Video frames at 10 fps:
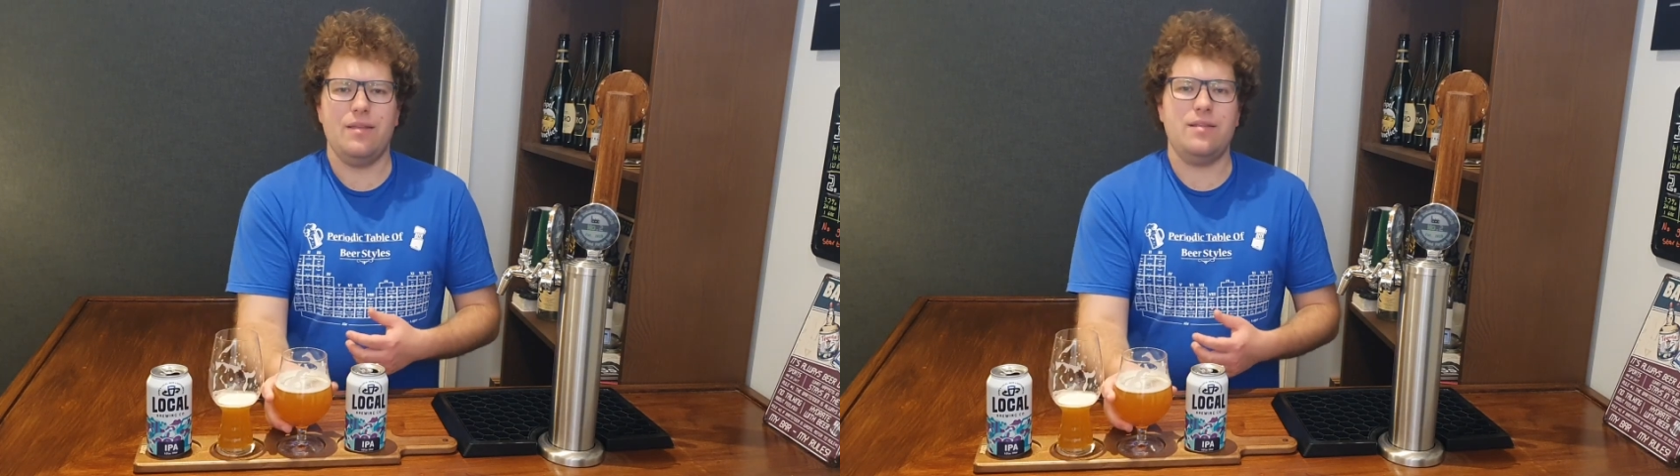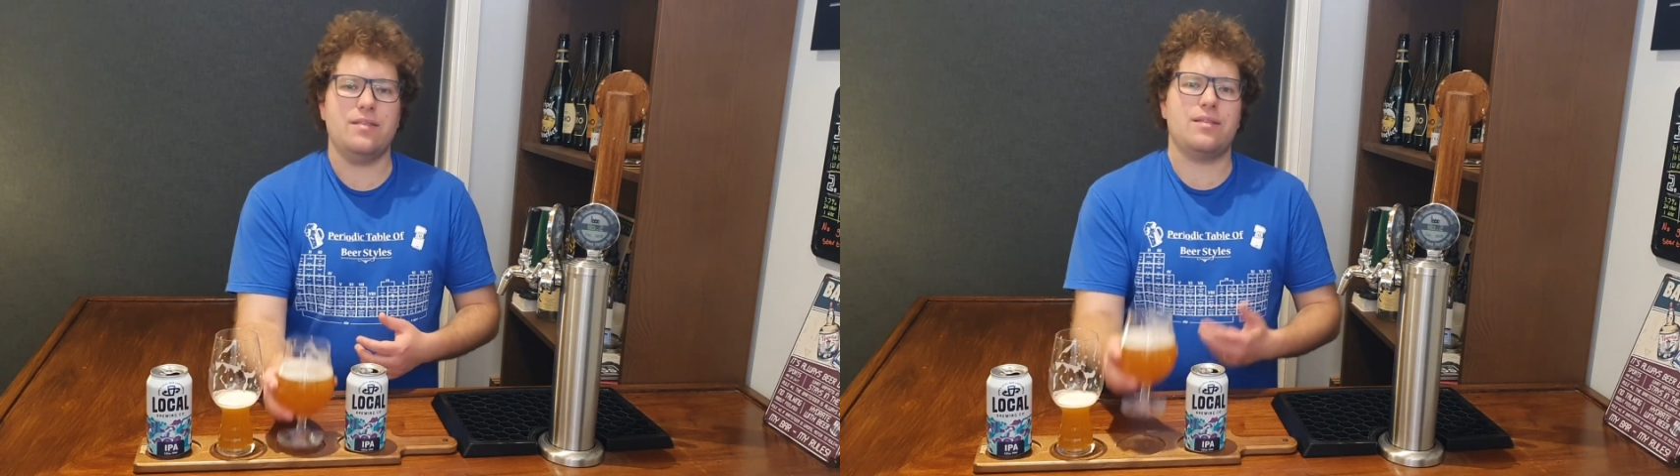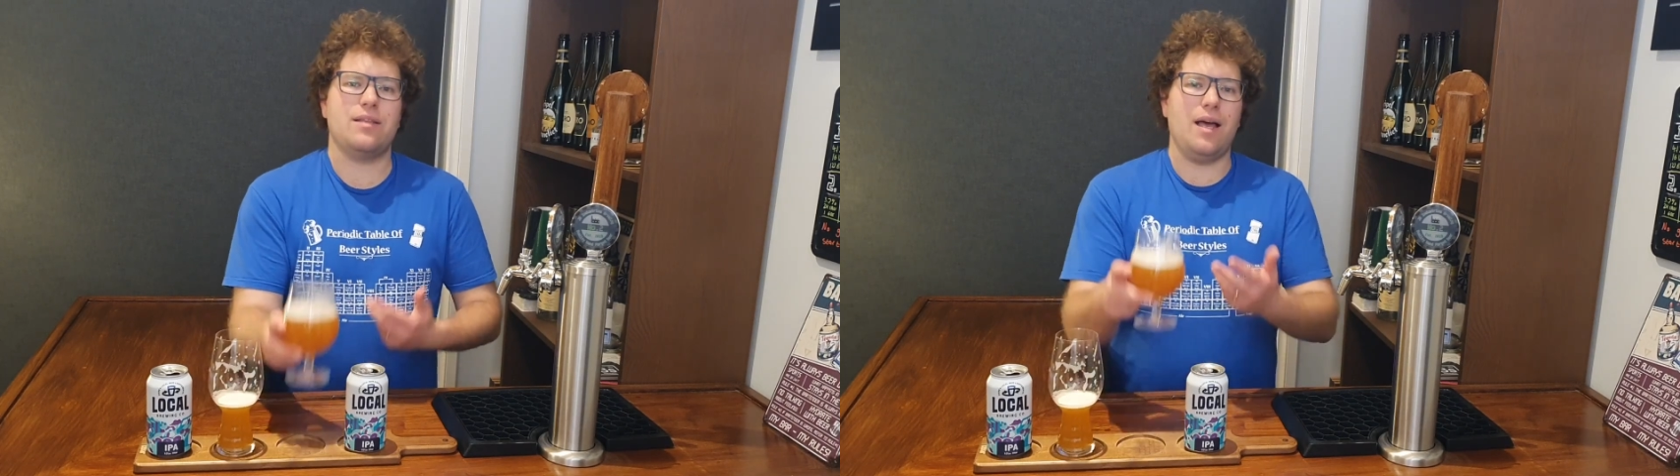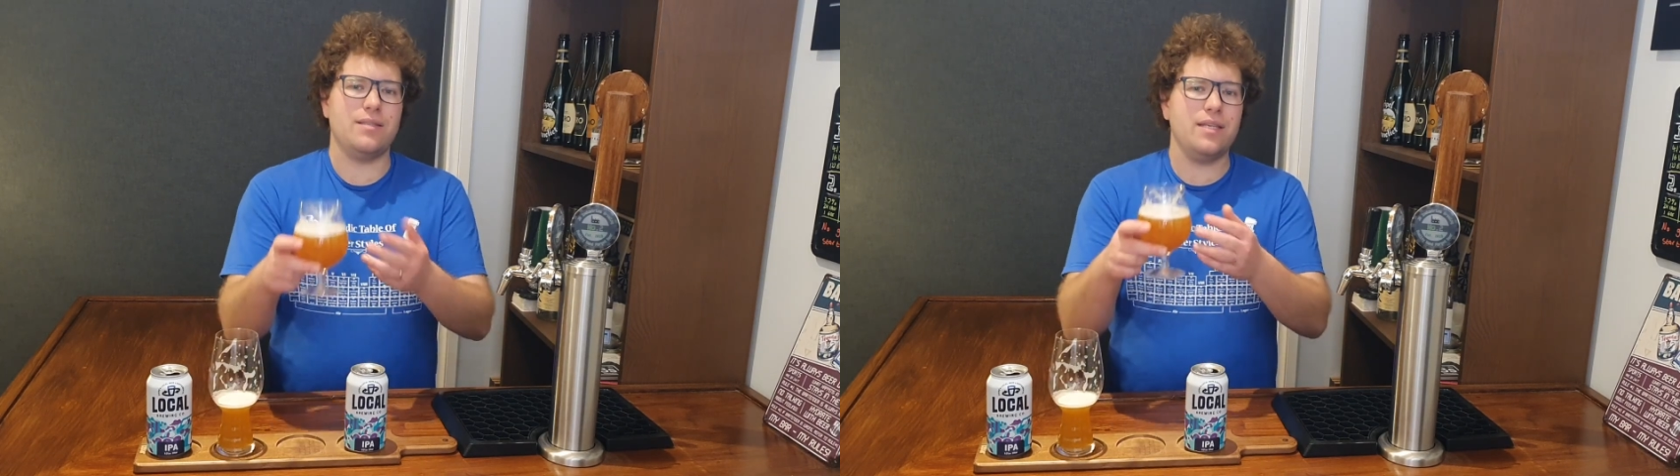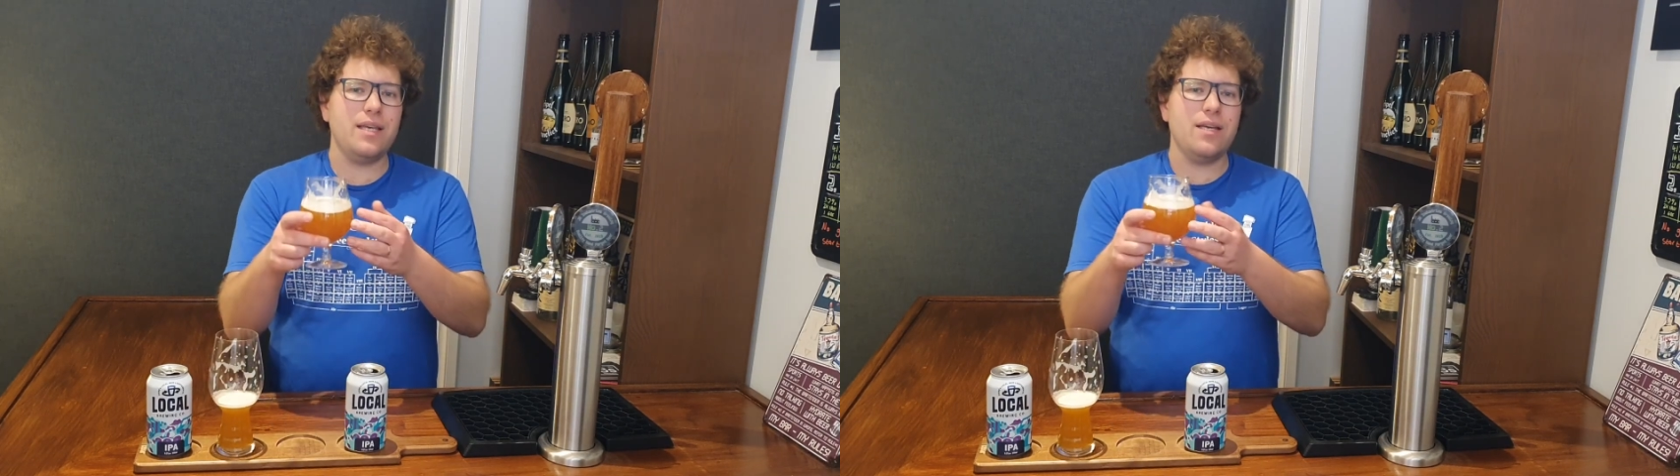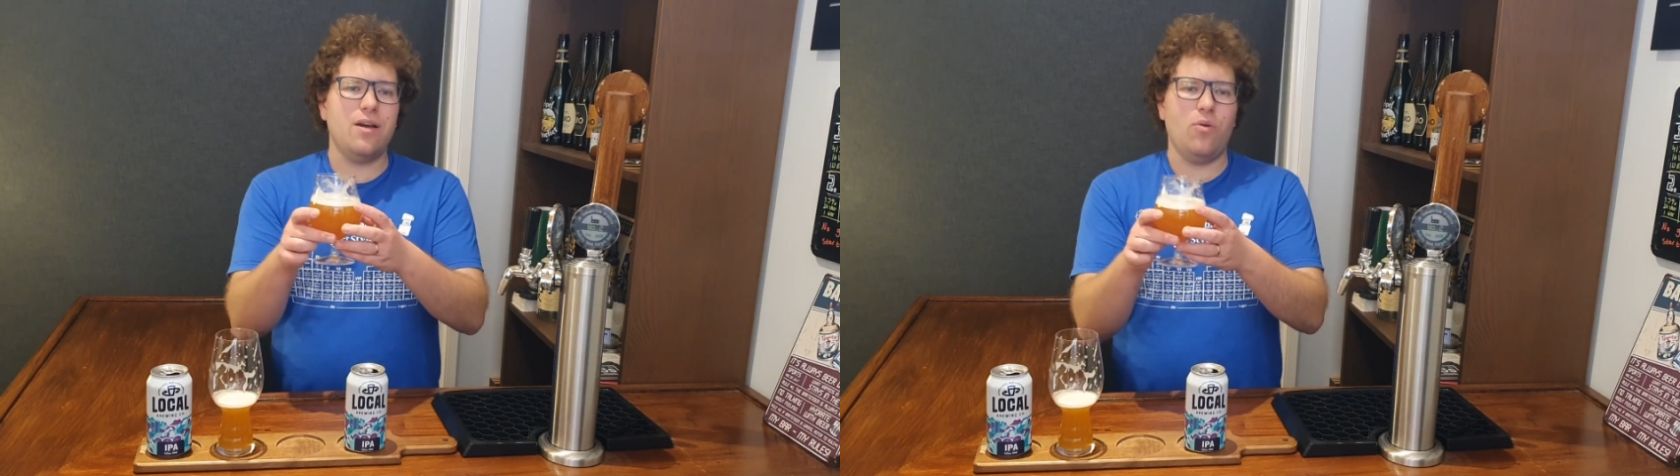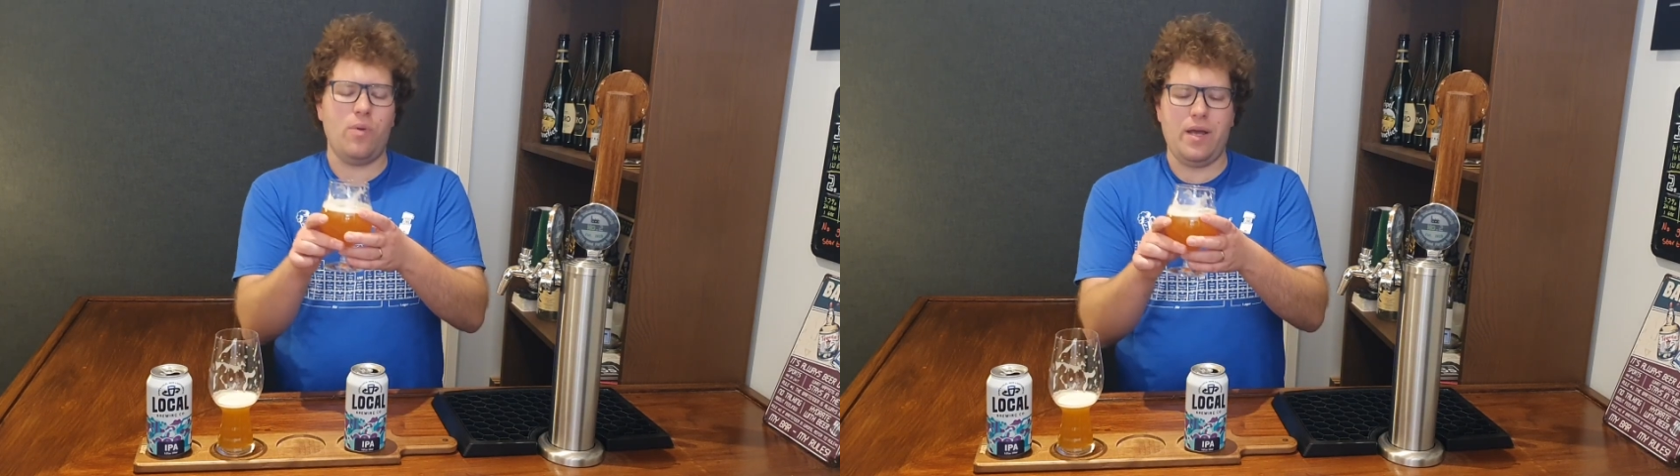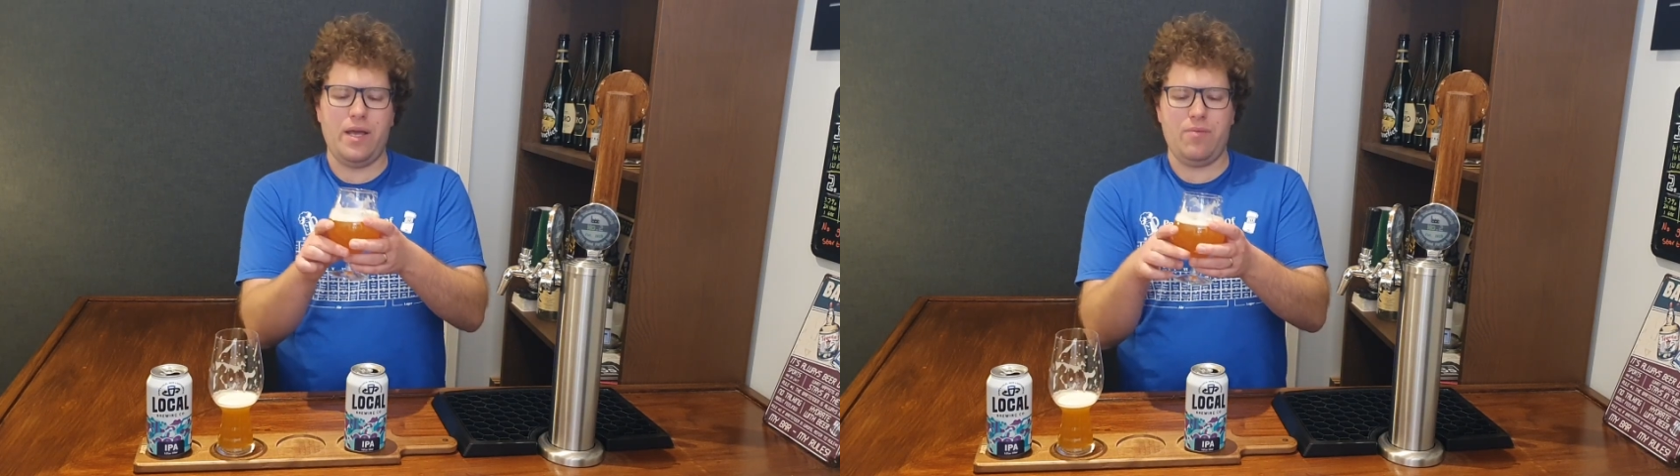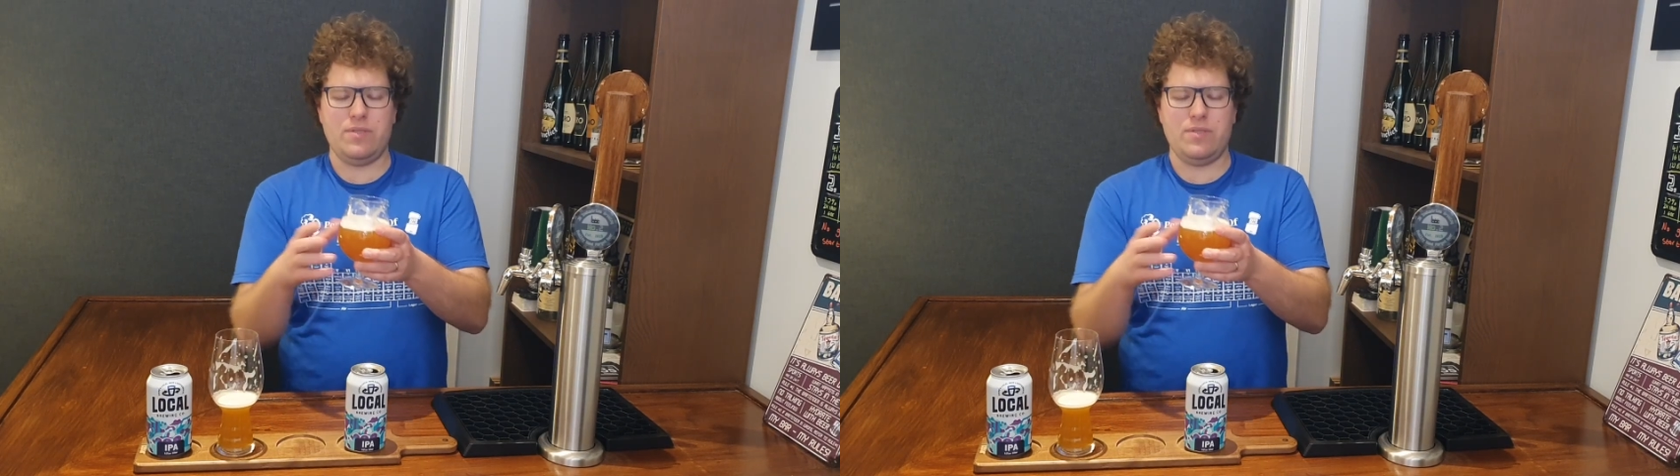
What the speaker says: this glass here, where